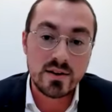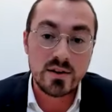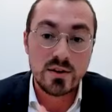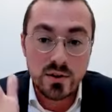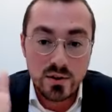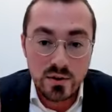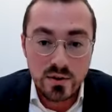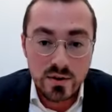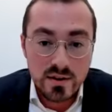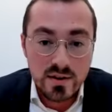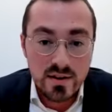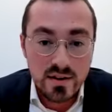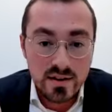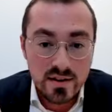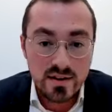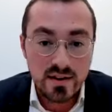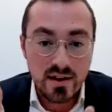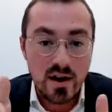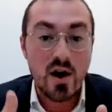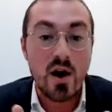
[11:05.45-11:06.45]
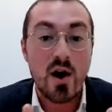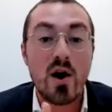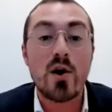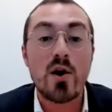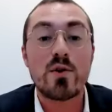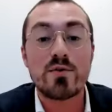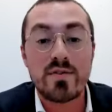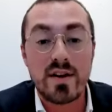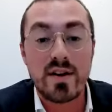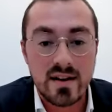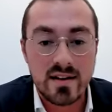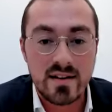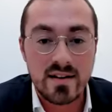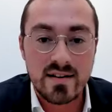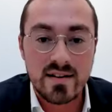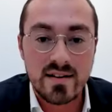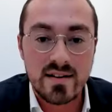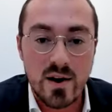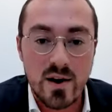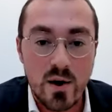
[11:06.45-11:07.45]
Yud Hove.
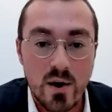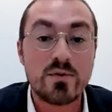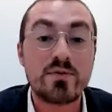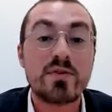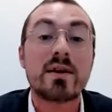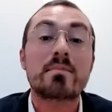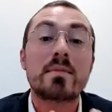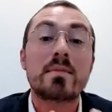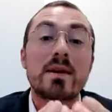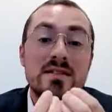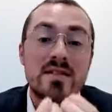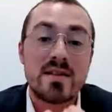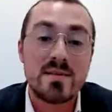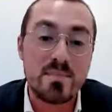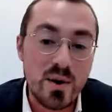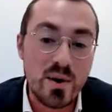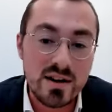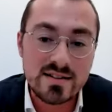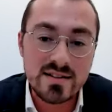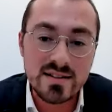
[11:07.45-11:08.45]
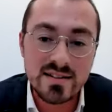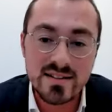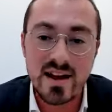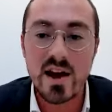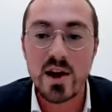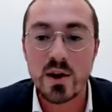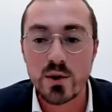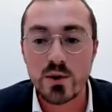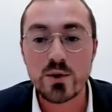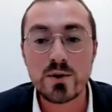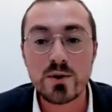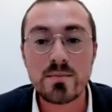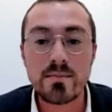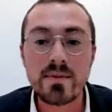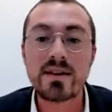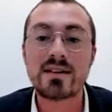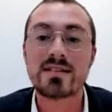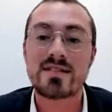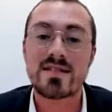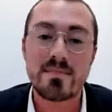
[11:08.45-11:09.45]
Hove means the present. Yud
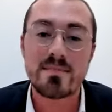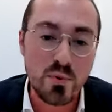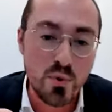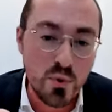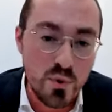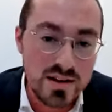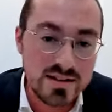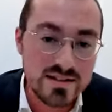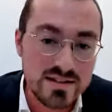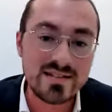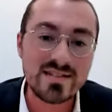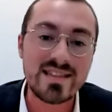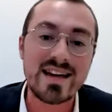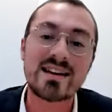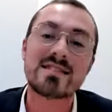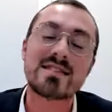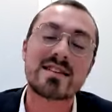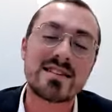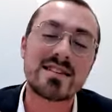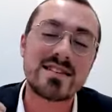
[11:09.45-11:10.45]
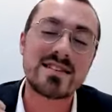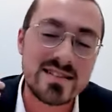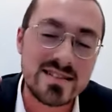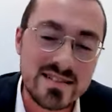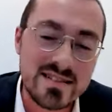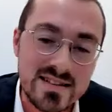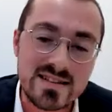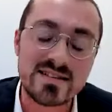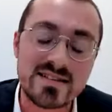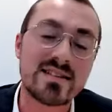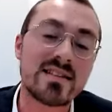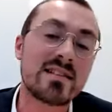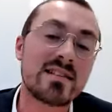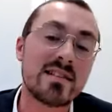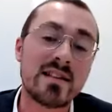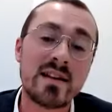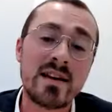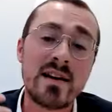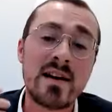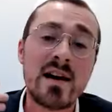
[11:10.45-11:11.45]
means the present that is
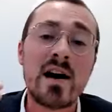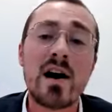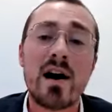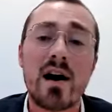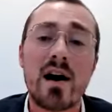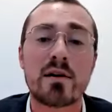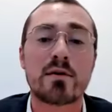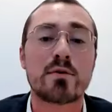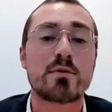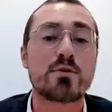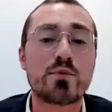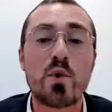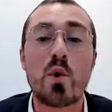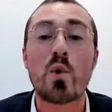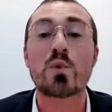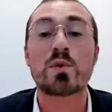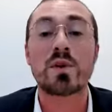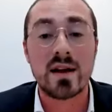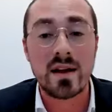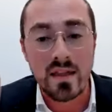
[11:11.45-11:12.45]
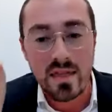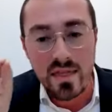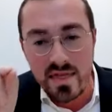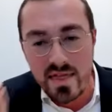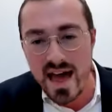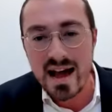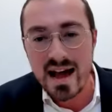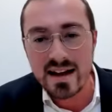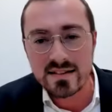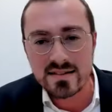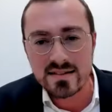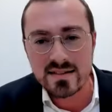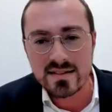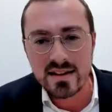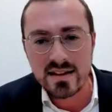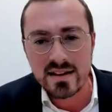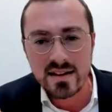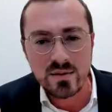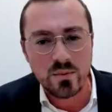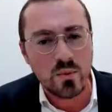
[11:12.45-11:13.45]
consistently unfolding. That's
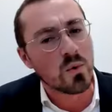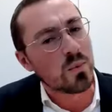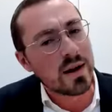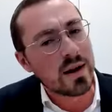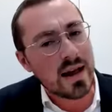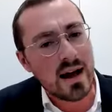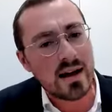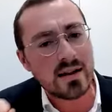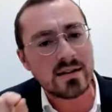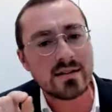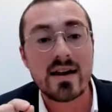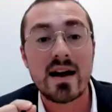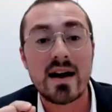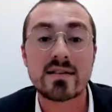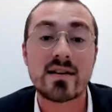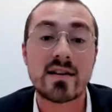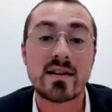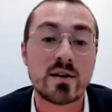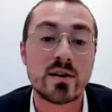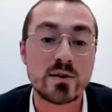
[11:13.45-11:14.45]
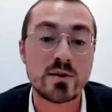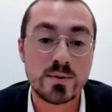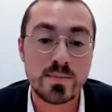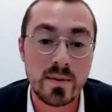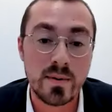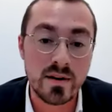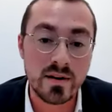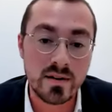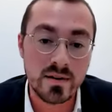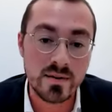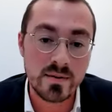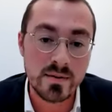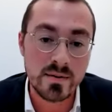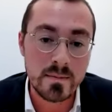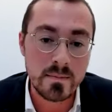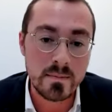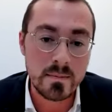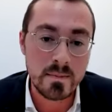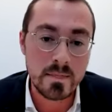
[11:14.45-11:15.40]
where we contact HaKadosh Baruch Hu.